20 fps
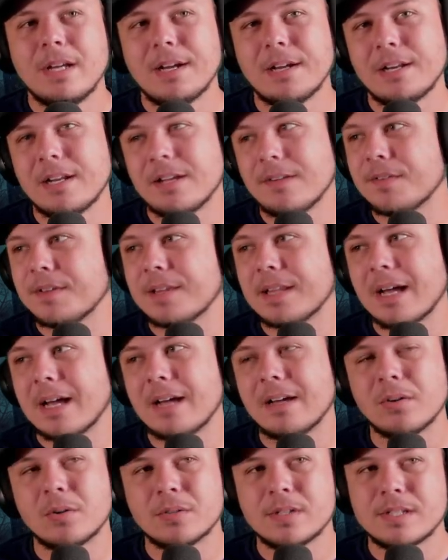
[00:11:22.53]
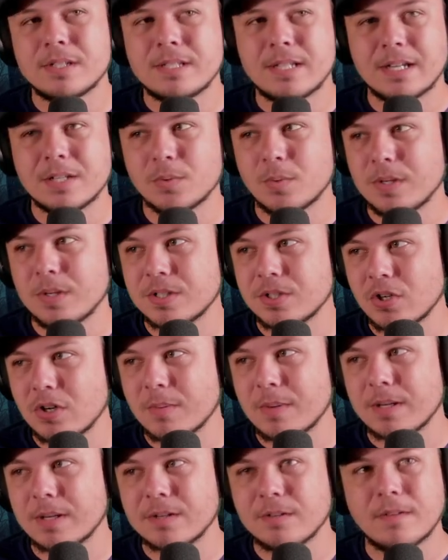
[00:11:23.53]
And even that, it only takes away a
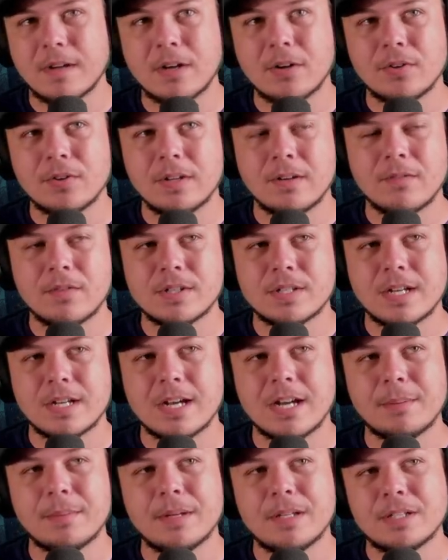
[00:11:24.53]
certain amount of health every time.